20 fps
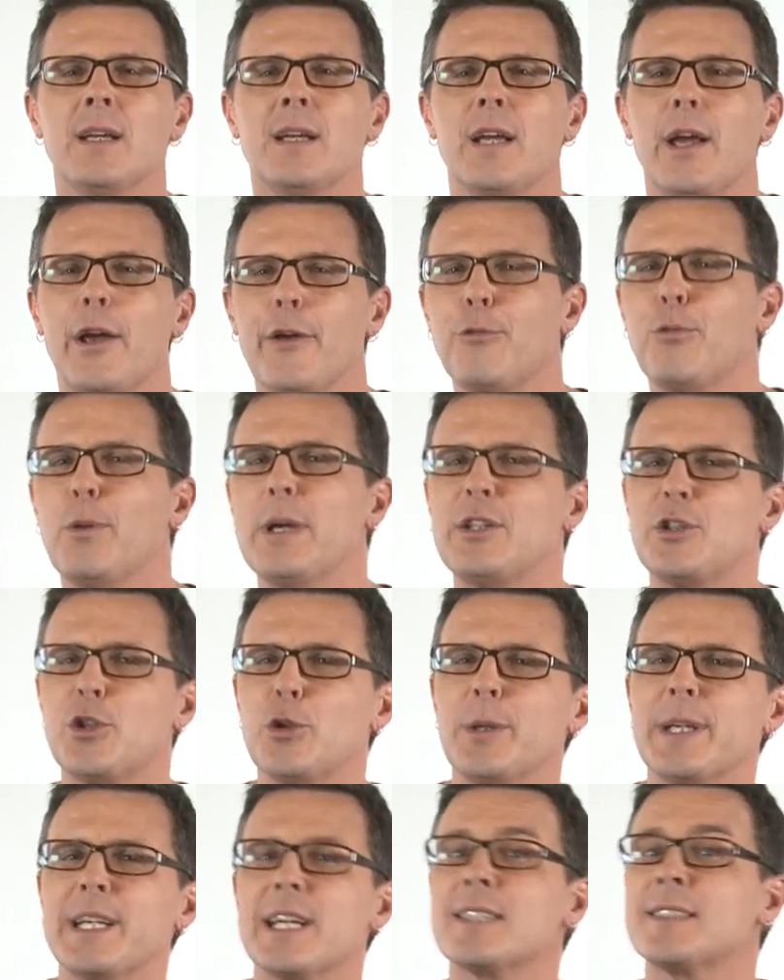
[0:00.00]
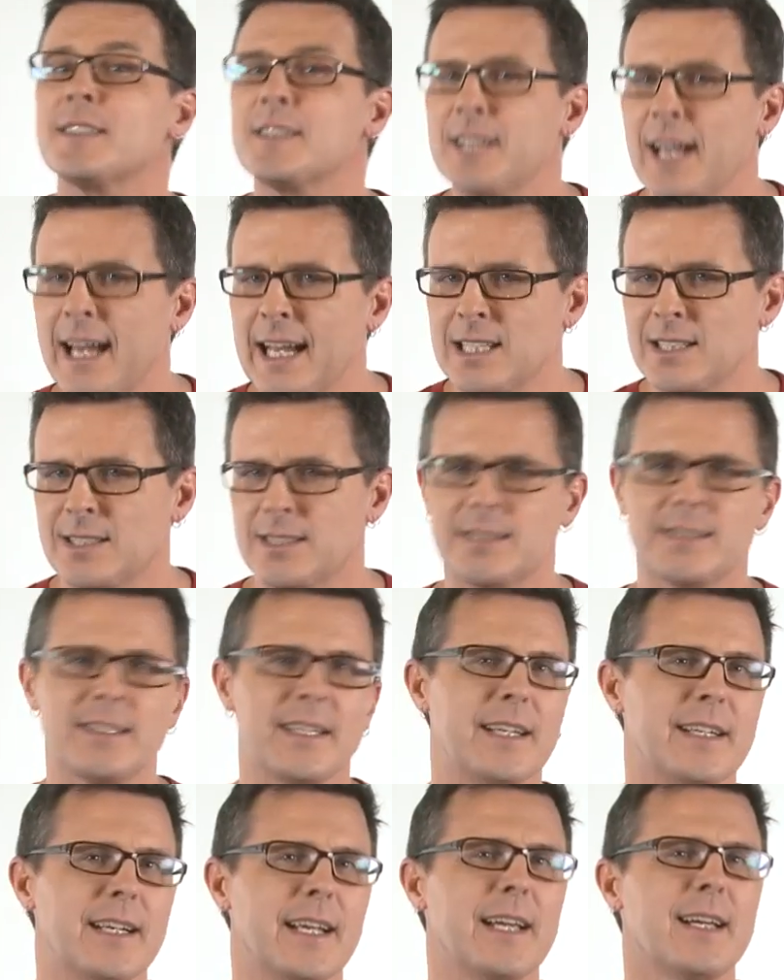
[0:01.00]
If we're doing a test
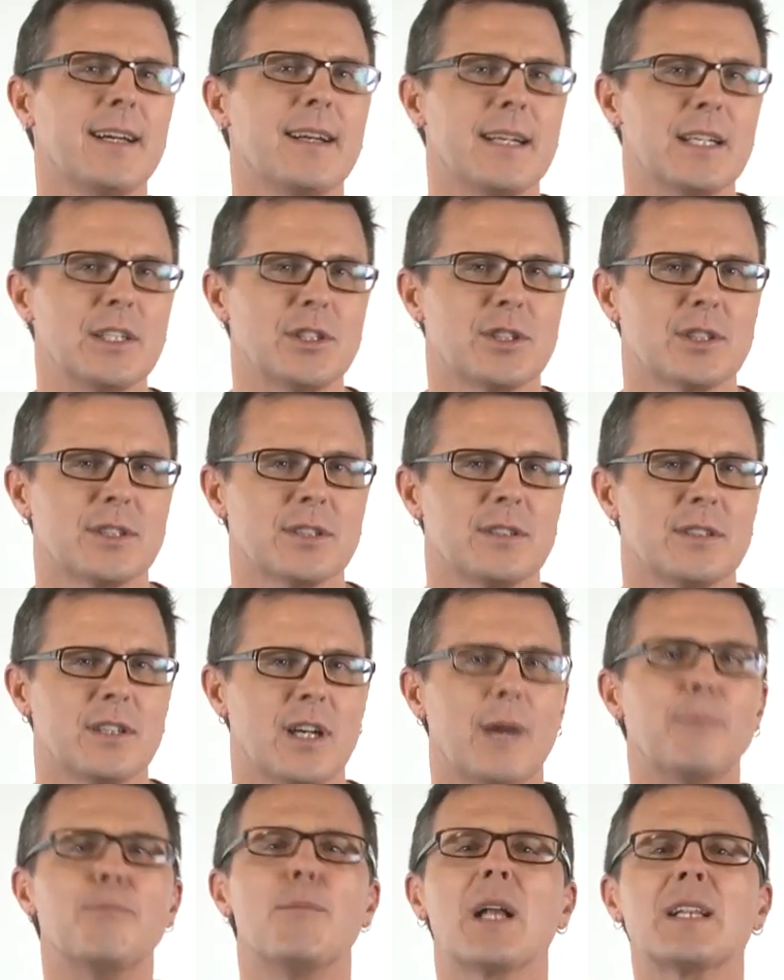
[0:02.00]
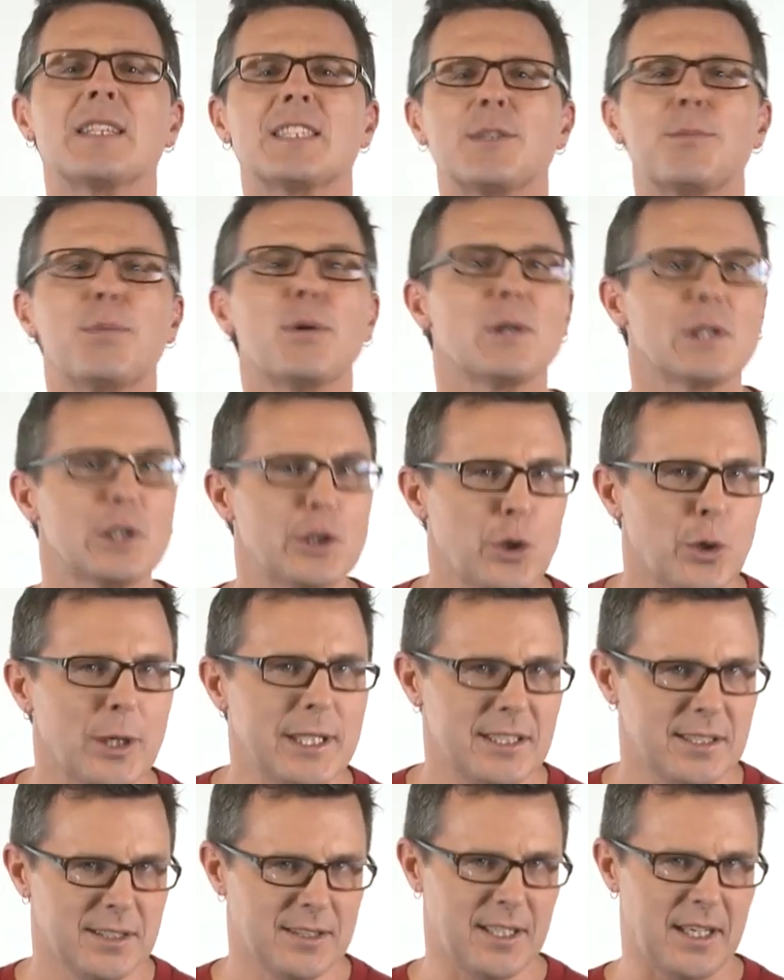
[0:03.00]
in English, a multiple
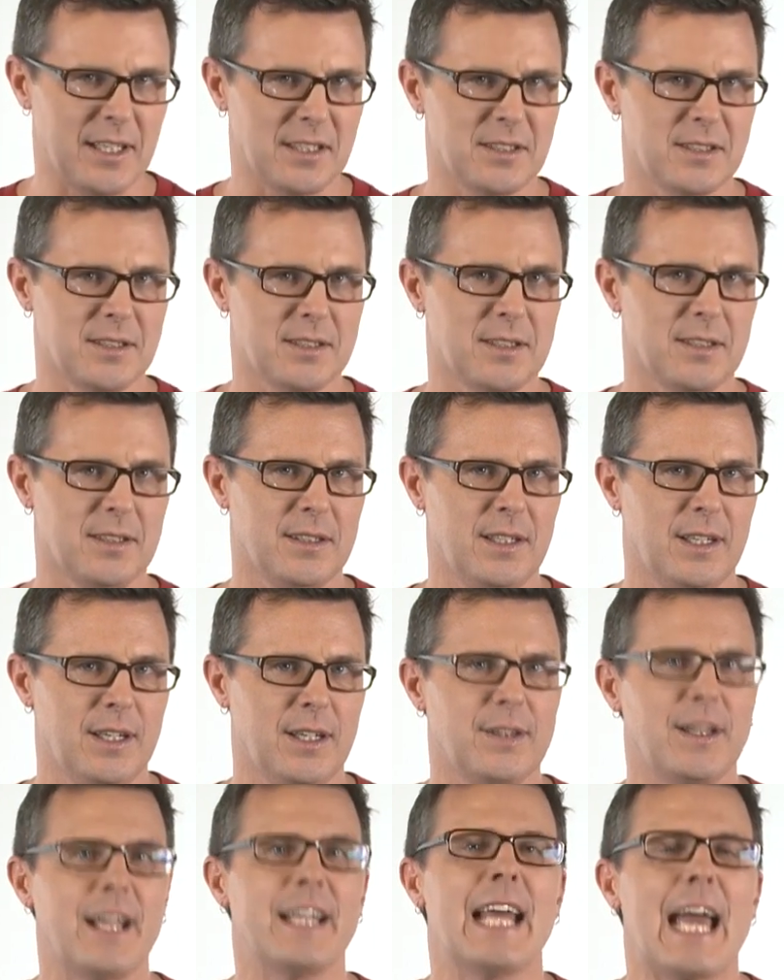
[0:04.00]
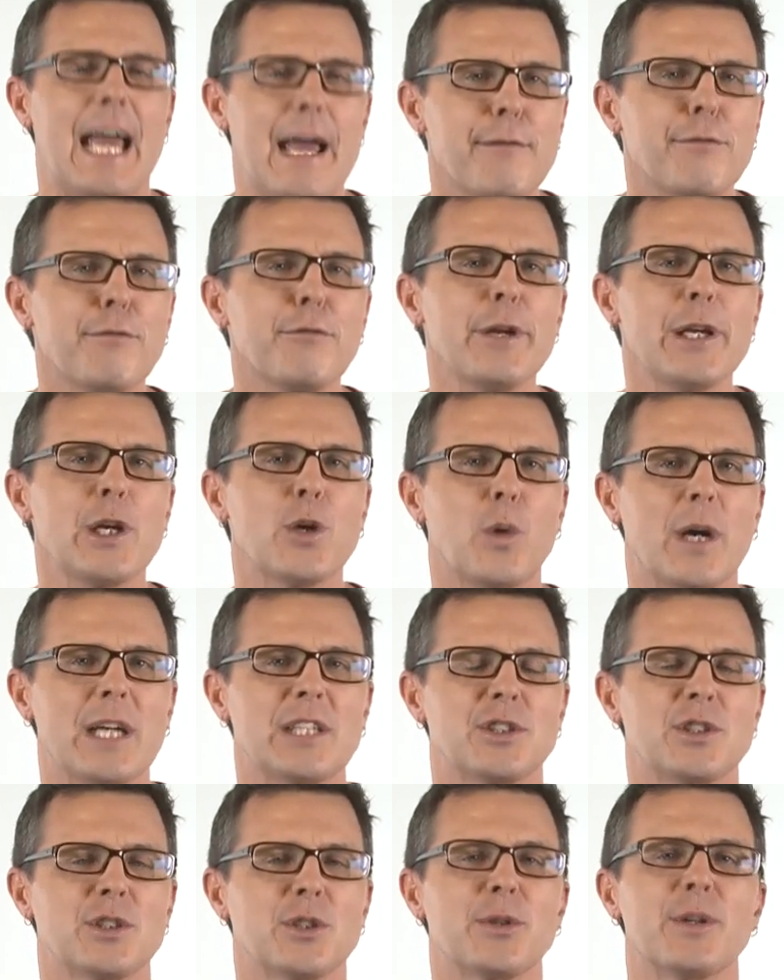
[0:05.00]
choice test, then every
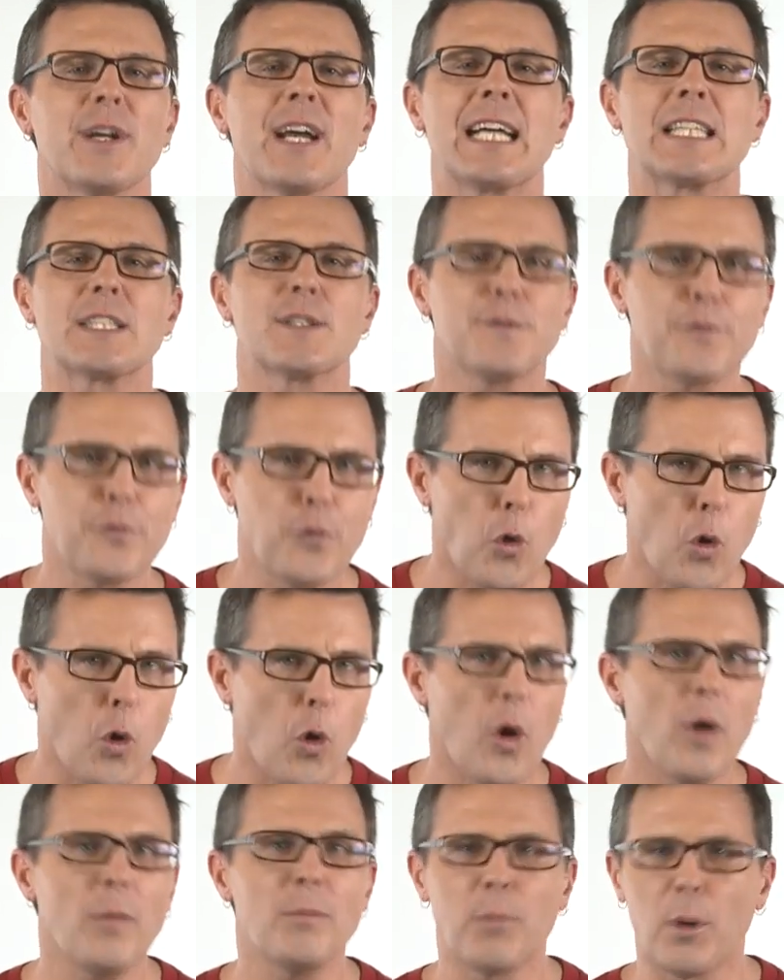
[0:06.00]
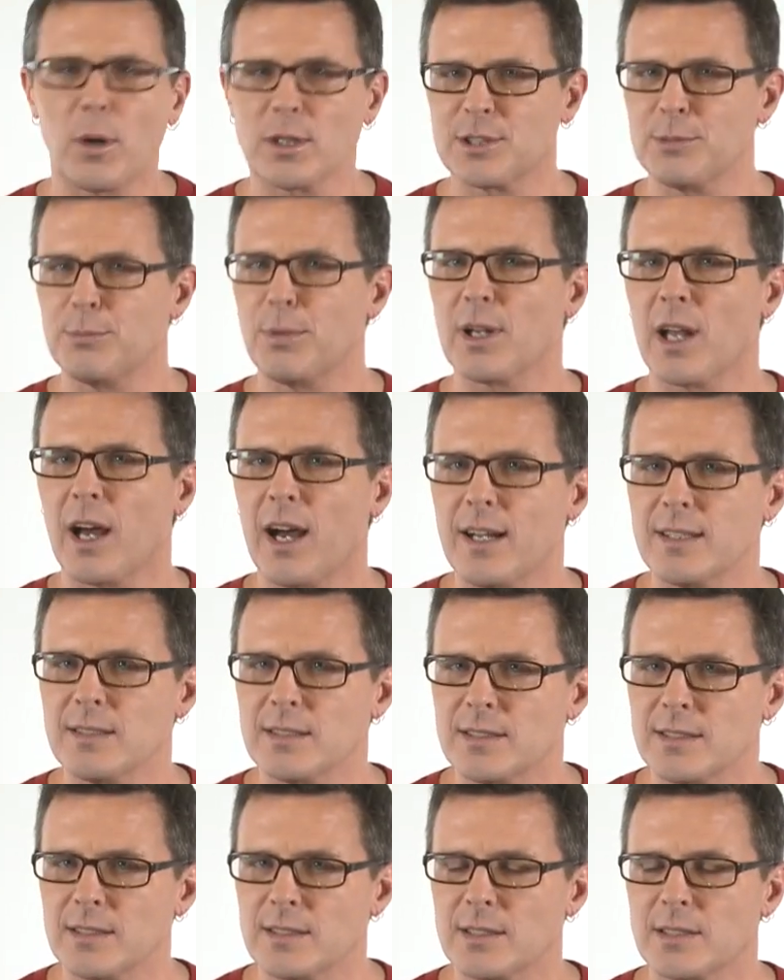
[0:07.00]
question has 4 possible
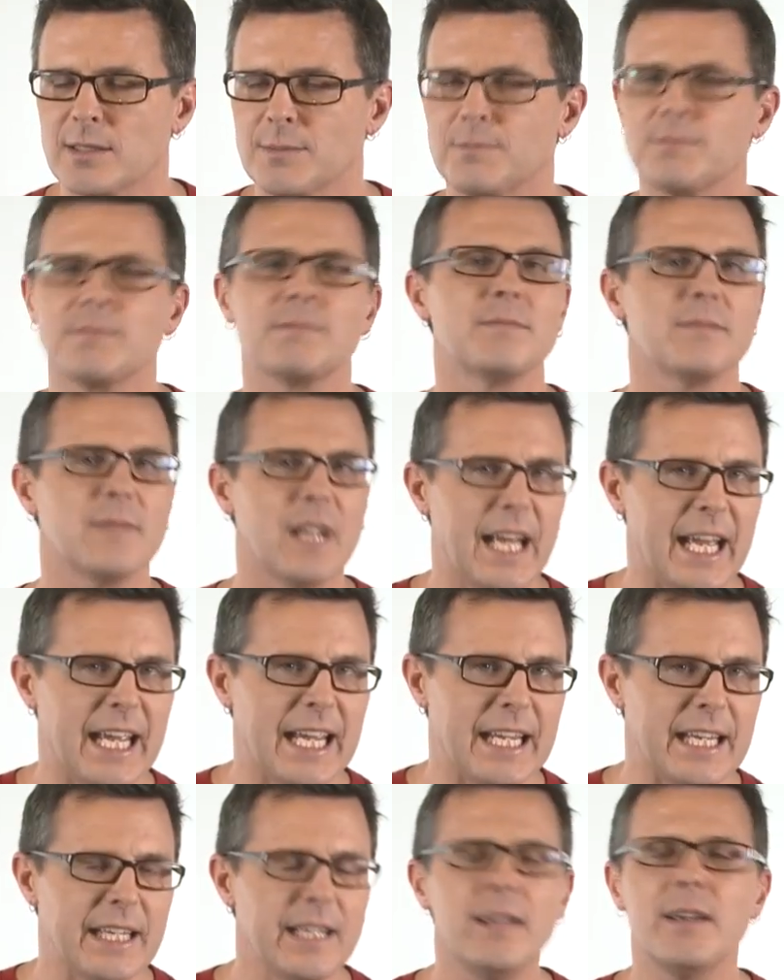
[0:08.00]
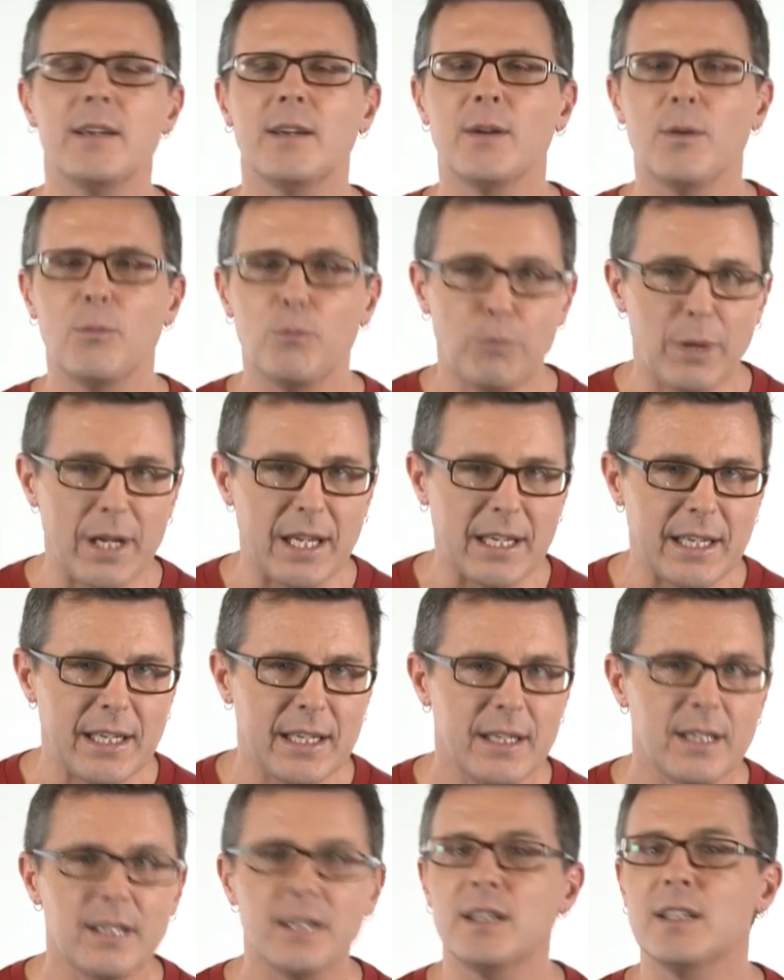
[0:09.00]
answers: A, B,
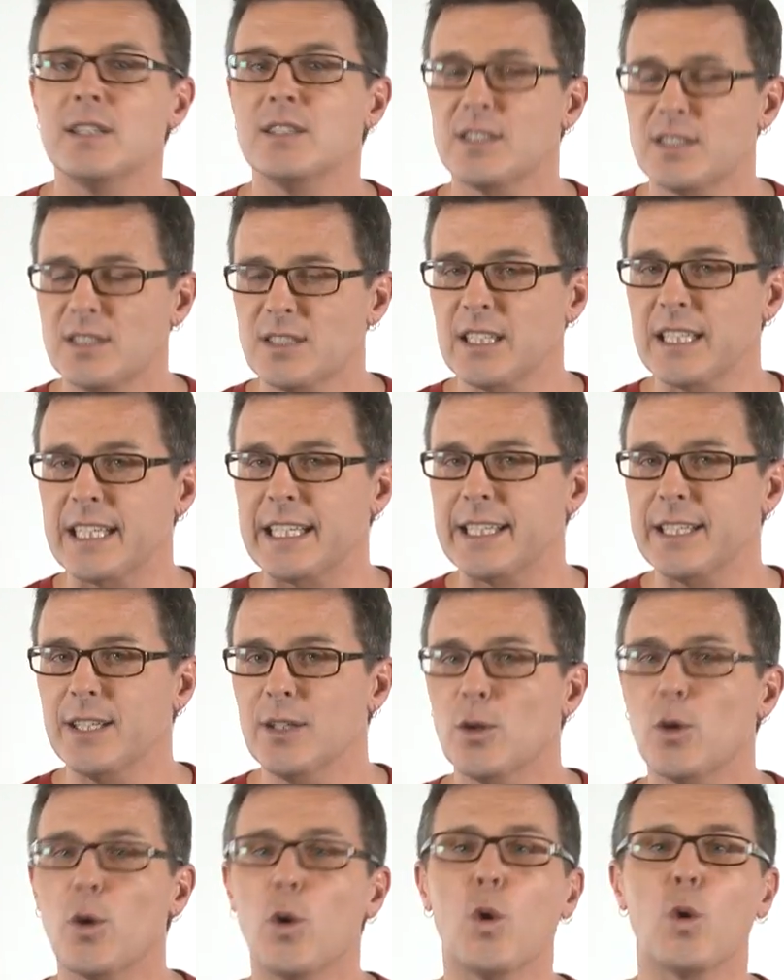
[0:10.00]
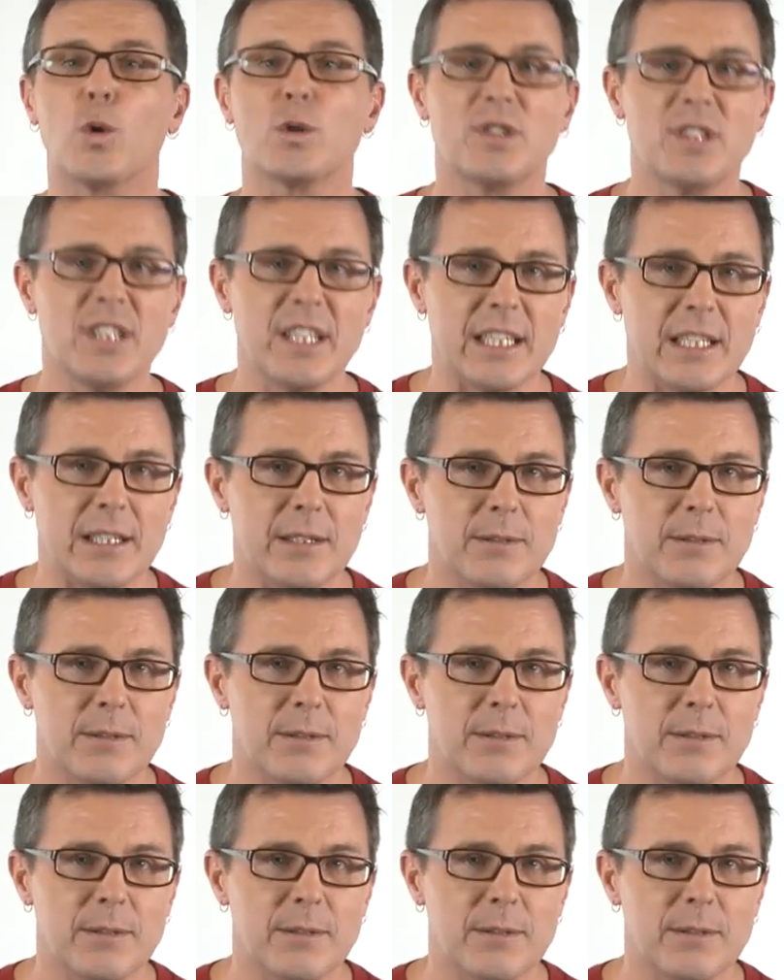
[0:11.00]
C, or D.